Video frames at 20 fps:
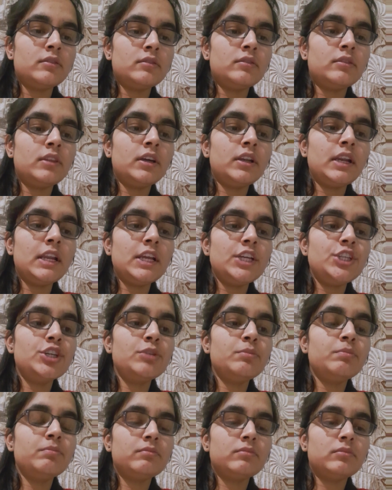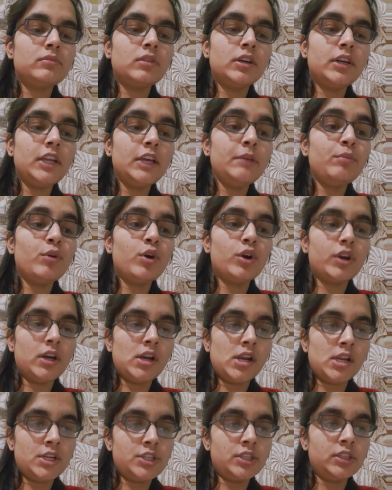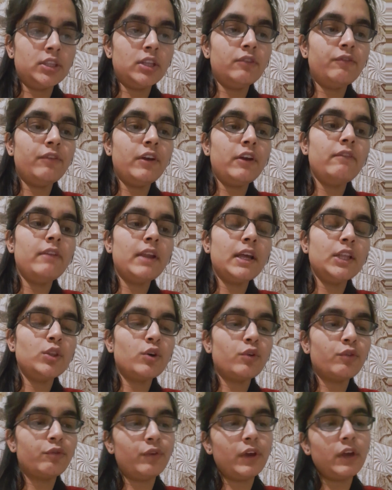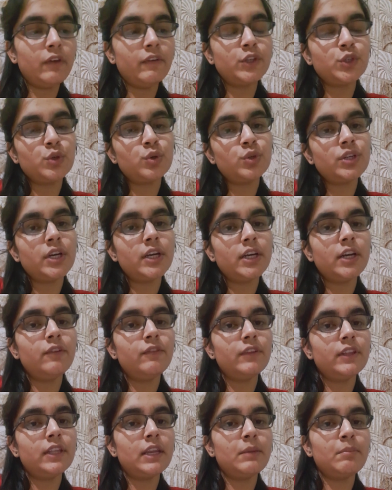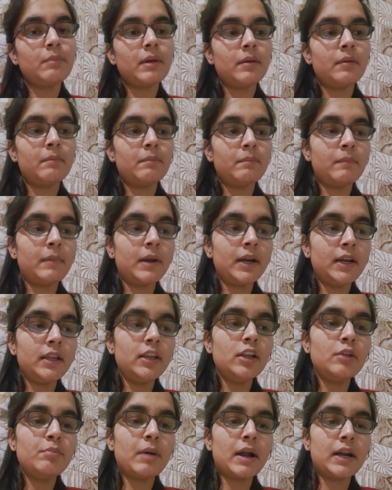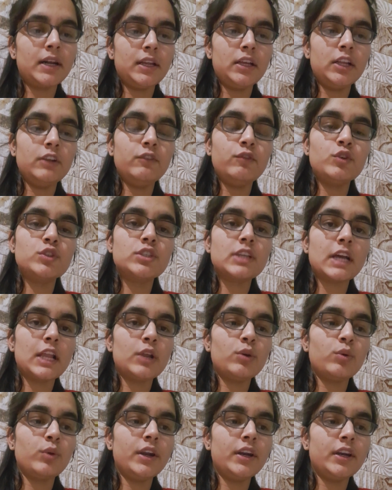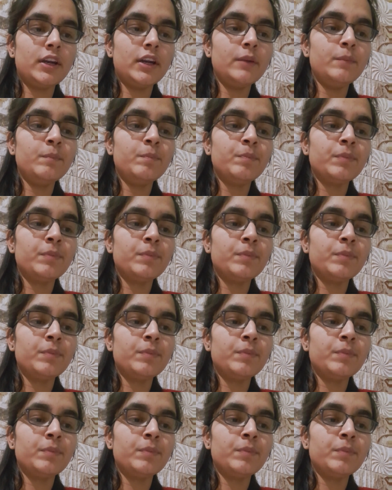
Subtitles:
The de Broglie relation, the wavelength of wave associated with any material particle was calculated